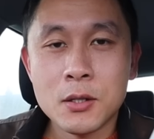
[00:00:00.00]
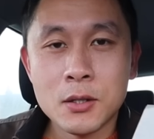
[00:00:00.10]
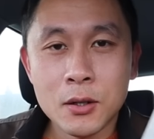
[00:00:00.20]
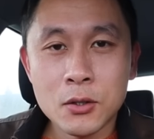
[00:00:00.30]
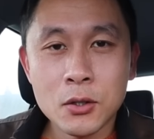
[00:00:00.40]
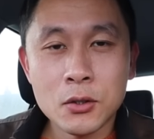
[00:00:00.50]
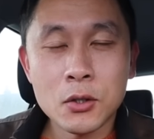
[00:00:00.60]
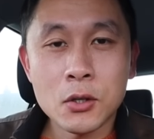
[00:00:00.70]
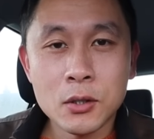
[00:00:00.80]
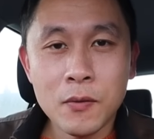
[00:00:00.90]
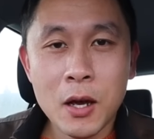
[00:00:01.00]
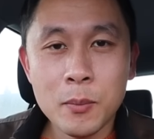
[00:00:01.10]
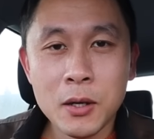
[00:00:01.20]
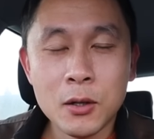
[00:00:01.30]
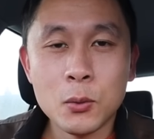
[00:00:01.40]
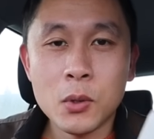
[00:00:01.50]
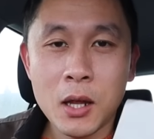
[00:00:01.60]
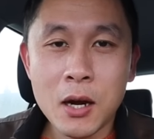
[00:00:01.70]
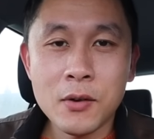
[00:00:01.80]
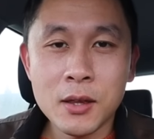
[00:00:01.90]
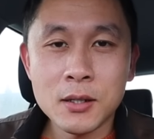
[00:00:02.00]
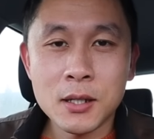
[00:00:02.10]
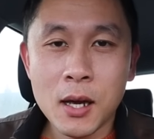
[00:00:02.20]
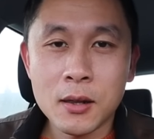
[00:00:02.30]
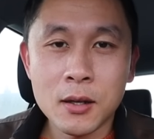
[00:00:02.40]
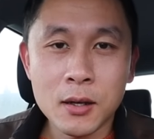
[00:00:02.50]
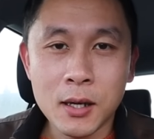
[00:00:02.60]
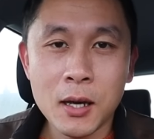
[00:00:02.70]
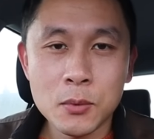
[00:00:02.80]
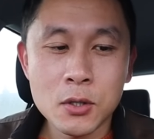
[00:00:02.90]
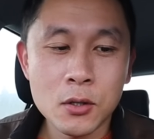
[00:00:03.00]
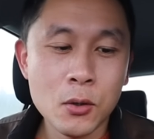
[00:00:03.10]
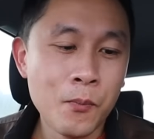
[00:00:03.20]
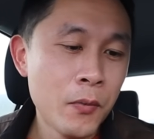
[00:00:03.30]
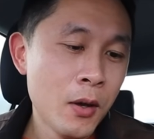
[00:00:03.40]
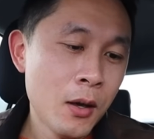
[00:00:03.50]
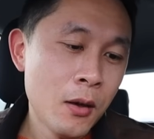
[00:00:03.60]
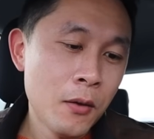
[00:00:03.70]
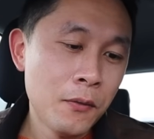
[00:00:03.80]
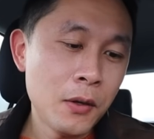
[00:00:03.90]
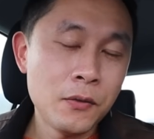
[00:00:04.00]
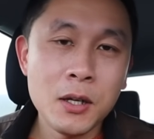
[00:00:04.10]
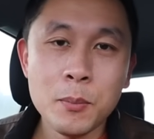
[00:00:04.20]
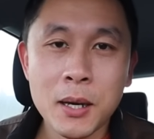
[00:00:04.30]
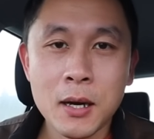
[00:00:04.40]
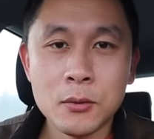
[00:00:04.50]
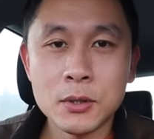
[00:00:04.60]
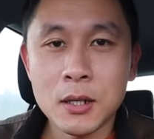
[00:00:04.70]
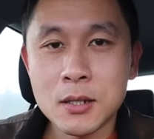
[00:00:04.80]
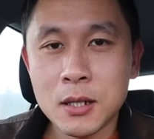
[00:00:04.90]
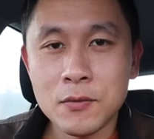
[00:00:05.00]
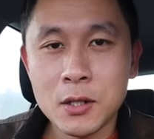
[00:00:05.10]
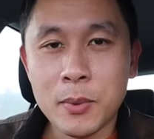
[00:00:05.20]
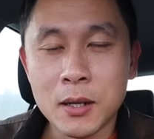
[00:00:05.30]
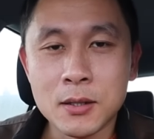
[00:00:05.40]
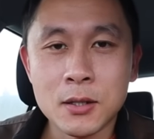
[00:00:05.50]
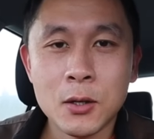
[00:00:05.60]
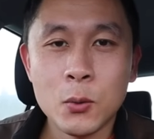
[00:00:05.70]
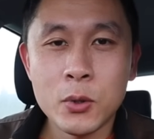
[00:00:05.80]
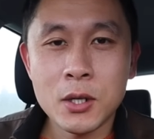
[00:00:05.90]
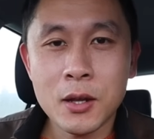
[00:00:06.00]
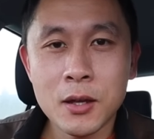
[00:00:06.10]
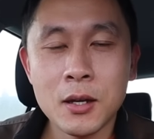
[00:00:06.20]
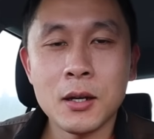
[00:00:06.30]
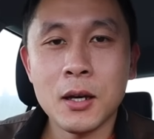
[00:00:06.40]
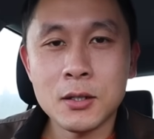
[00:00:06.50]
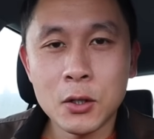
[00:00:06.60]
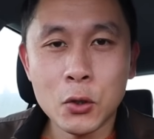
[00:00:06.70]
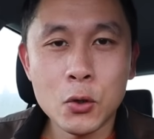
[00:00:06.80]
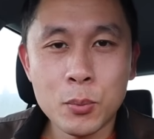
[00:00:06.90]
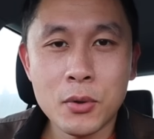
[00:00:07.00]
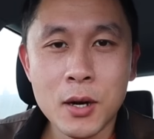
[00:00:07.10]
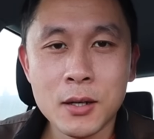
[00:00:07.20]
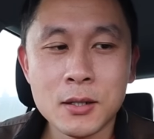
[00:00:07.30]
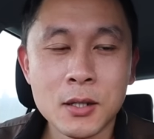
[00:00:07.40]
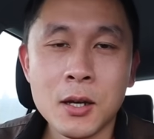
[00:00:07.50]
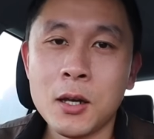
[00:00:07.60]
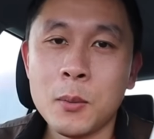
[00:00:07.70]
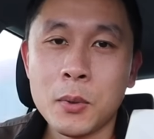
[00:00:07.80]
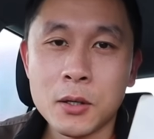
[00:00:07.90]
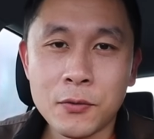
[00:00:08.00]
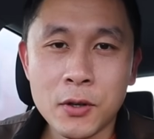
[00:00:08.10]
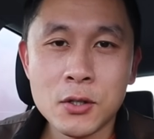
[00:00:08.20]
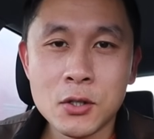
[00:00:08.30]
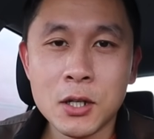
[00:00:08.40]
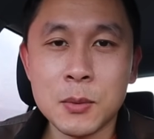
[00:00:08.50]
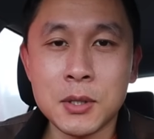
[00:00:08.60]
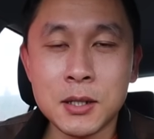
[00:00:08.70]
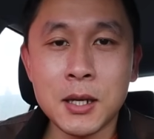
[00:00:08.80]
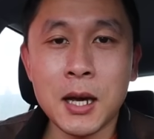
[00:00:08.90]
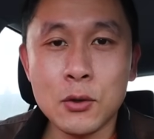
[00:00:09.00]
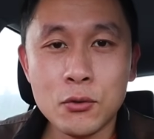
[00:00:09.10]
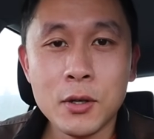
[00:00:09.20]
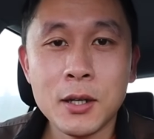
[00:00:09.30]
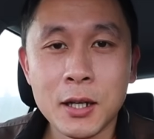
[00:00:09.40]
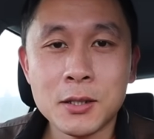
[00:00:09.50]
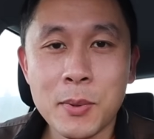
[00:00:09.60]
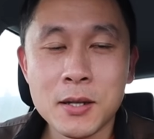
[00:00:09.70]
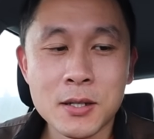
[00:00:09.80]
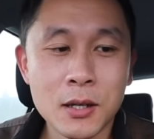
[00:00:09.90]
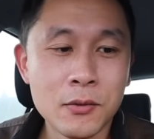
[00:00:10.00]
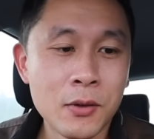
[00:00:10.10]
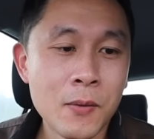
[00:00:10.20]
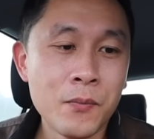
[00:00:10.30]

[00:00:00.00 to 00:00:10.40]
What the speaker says: So the total cost of that meal with everything together came to £15.70, which I think is a good price because fish and chips is getting really expensive.